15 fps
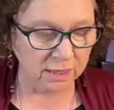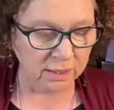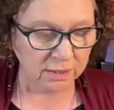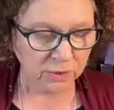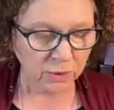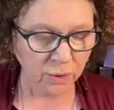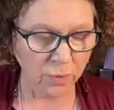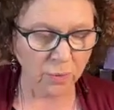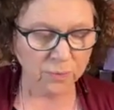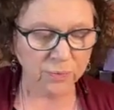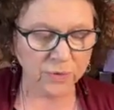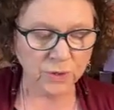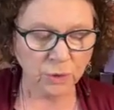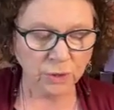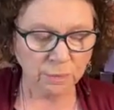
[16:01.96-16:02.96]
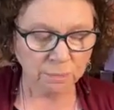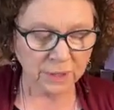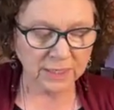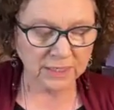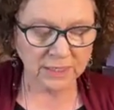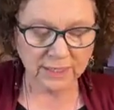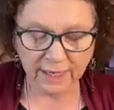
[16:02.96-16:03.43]
So solar
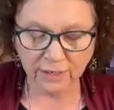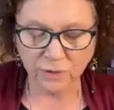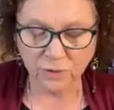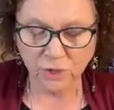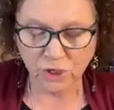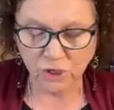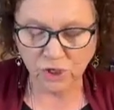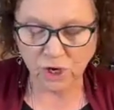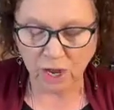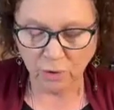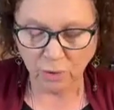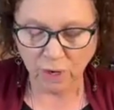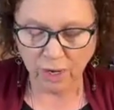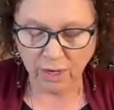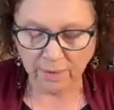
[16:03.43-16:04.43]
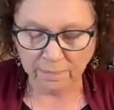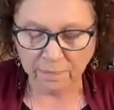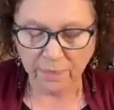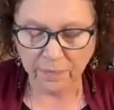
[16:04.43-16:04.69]
plexus energy chakra,